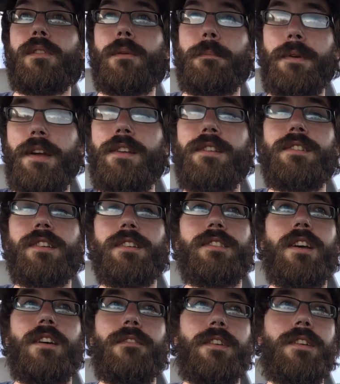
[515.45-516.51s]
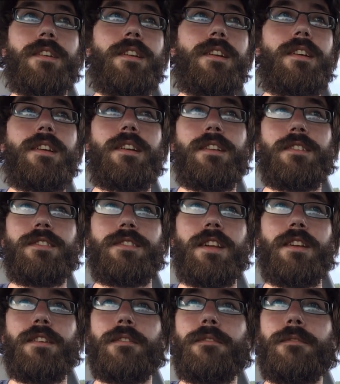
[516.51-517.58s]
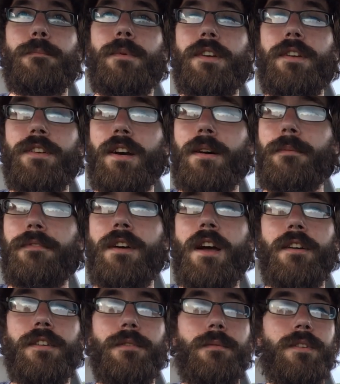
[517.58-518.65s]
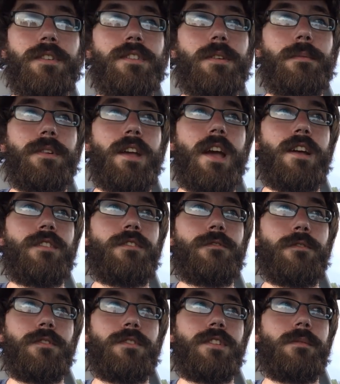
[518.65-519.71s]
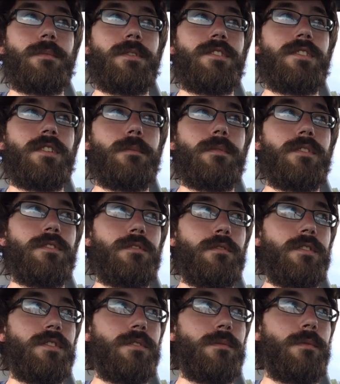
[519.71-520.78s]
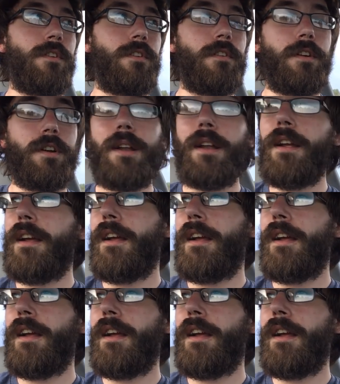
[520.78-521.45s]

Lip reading: the basics of it instead of being dumbfounded when somebody asks for something as simple as Grizzly Wintergreen.